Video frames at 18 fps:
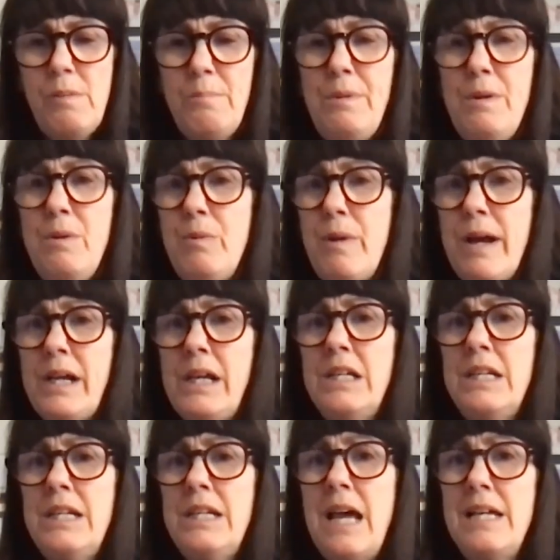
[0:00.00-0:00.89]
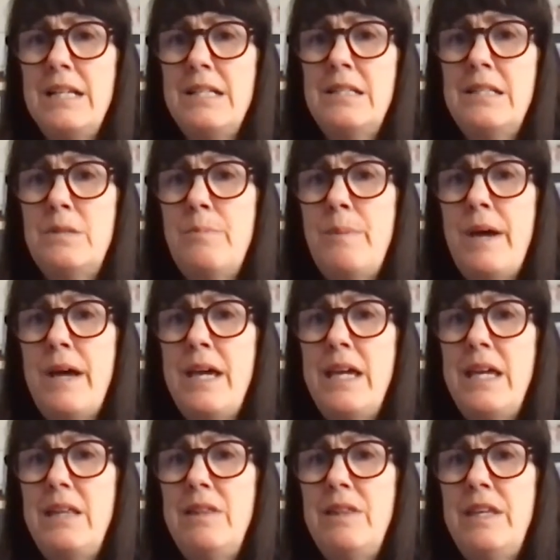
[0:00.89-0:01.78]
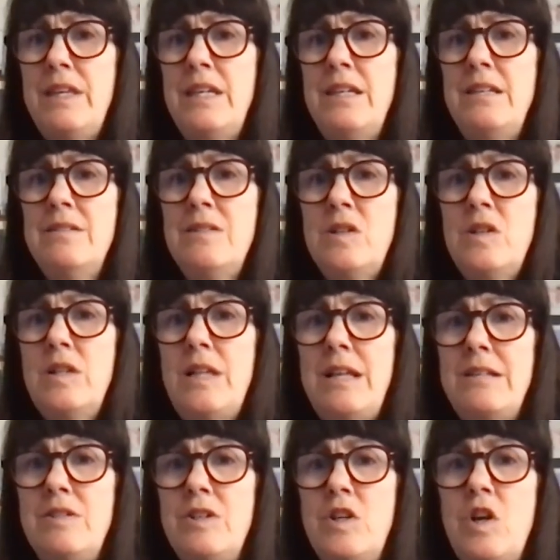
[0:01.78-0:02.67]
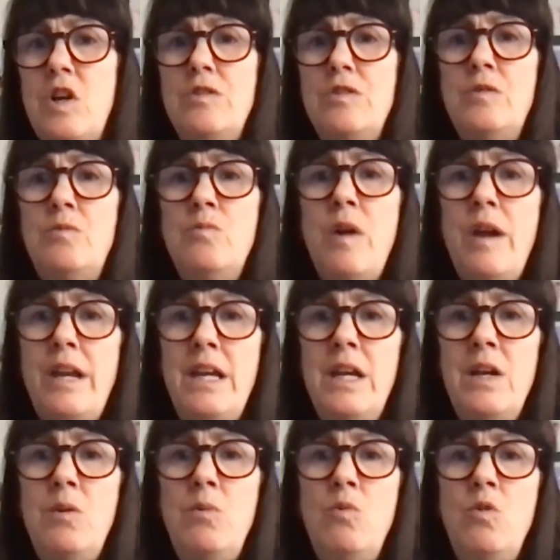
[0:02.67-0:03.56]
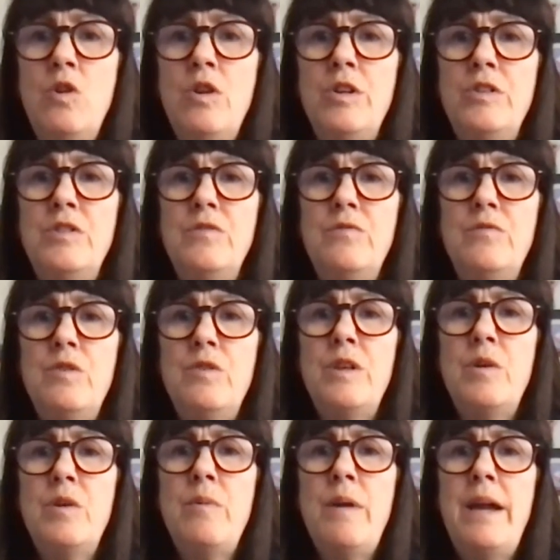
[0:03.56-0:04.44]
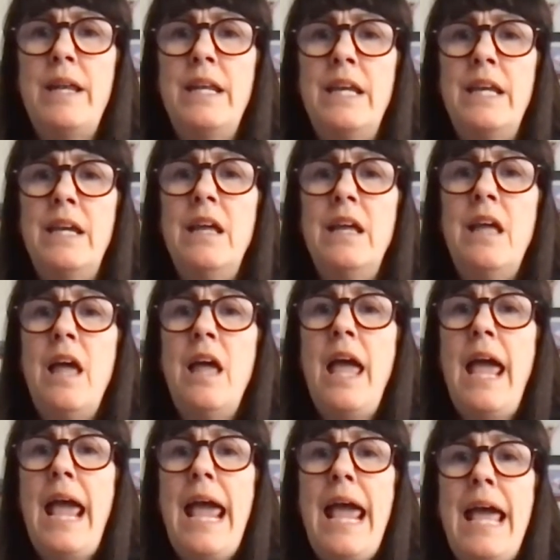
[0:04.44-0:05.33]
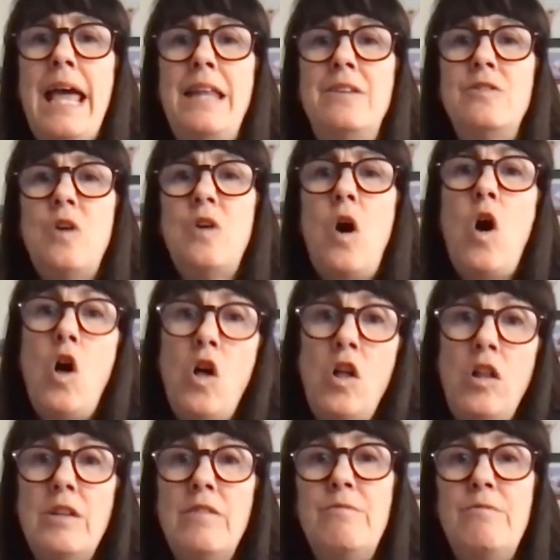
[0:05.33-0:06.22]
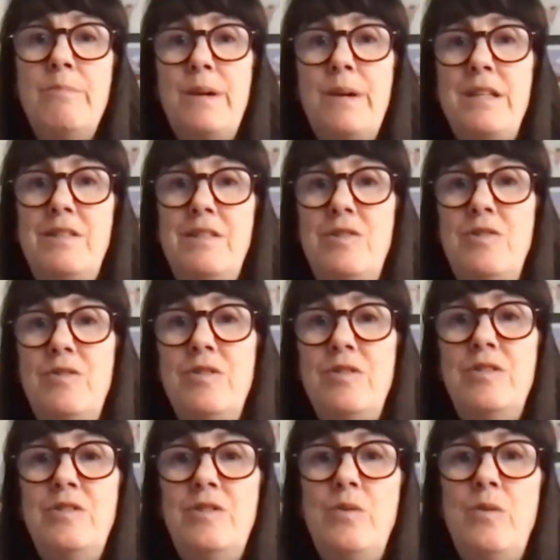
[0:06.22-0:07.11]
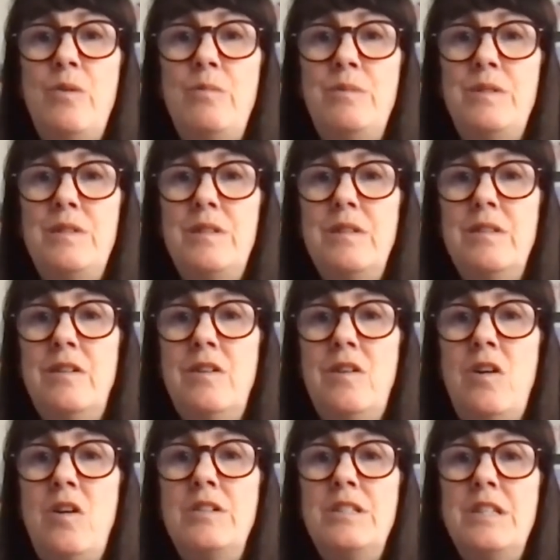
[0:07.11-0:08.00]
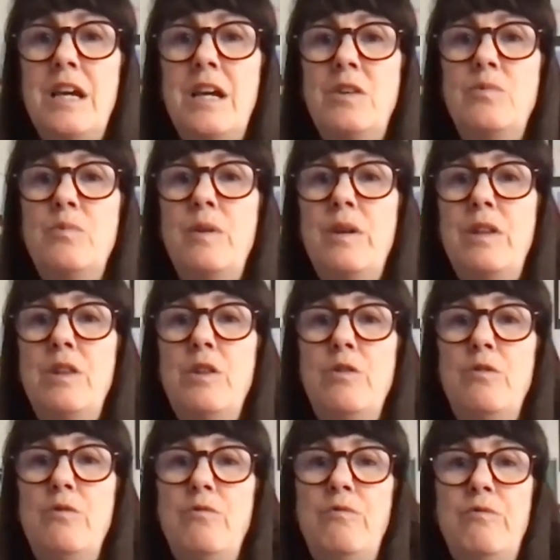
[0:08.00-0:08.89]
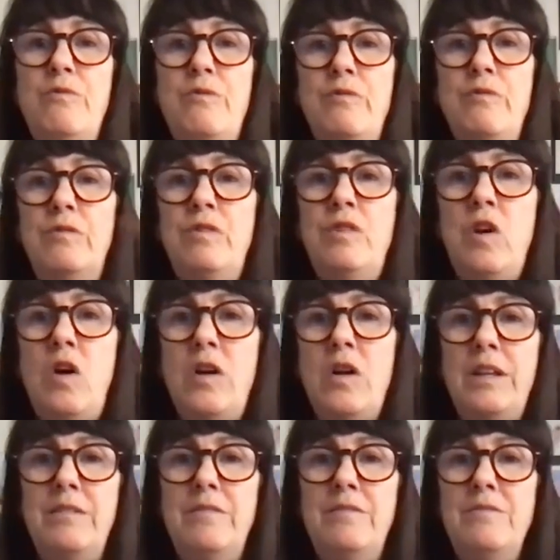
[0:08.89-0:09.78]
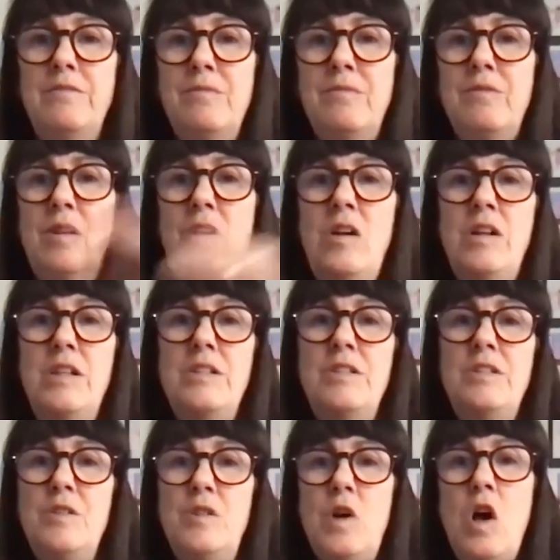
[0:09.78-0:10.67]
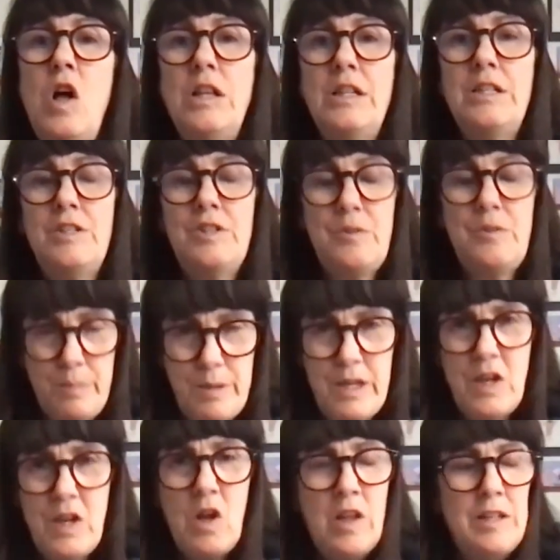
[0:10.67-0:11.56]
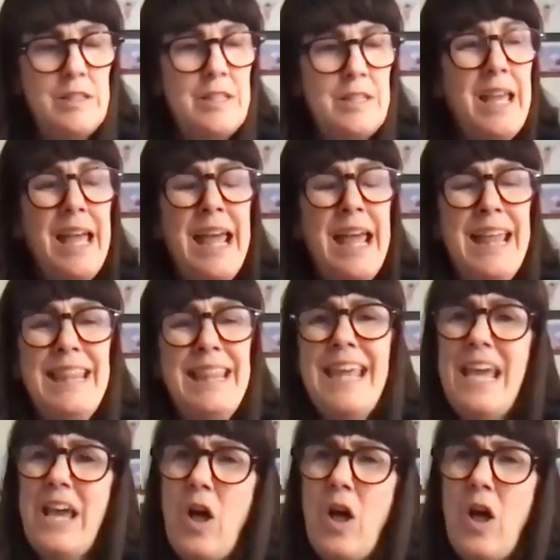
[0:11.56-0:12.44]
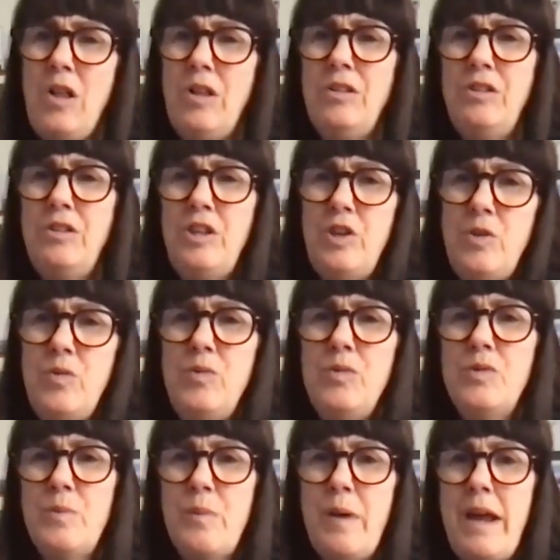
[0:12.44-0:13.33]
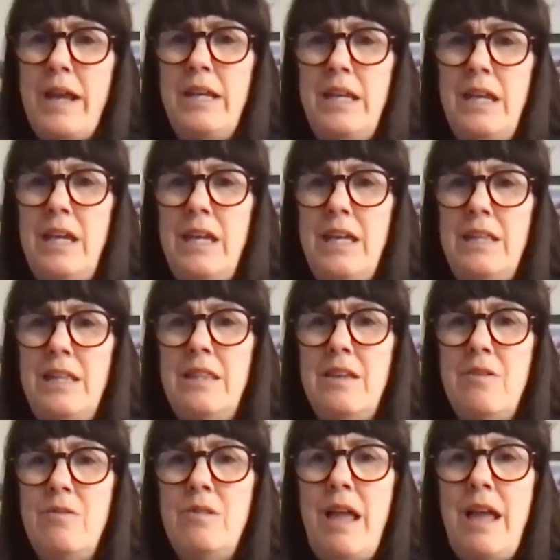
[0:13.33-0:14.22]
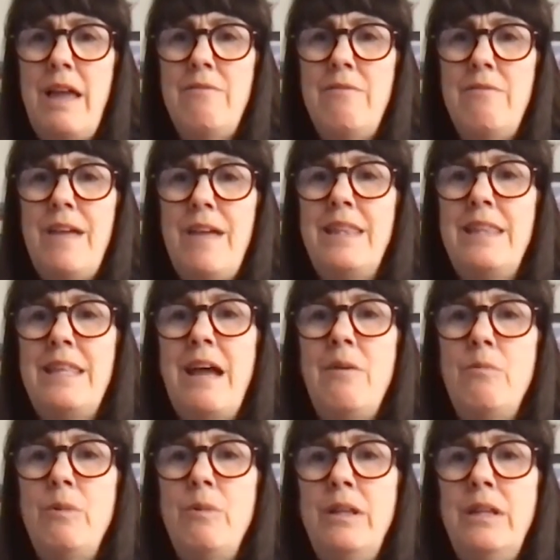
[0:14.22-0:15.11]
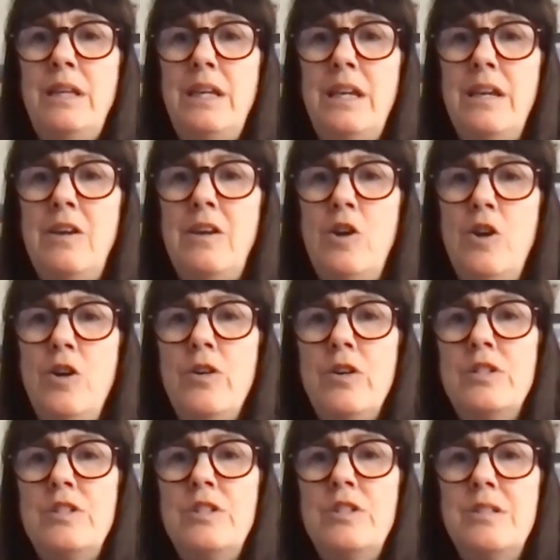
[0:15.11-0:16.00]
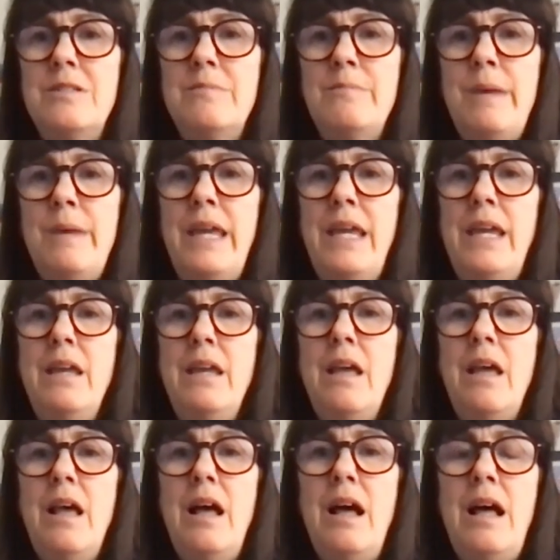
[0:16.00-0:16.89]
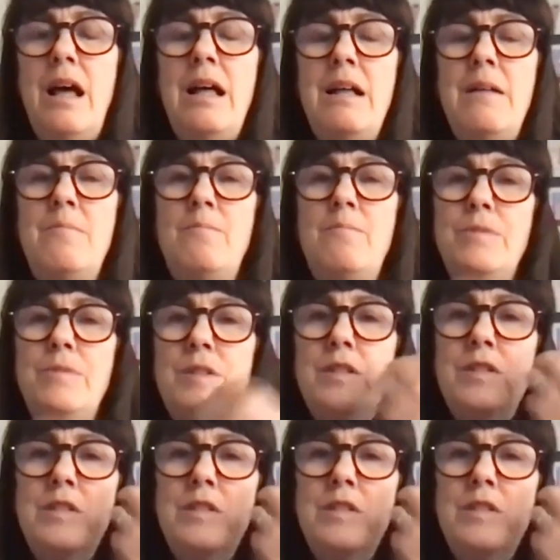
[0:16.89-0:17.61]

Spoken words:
be recognized by the Scholastic Arts and Writing Awards for their writing. And all of my students who I'm still in contact with, who've gone on to college and beyond, they all use writing in their life, and that really encourages me. I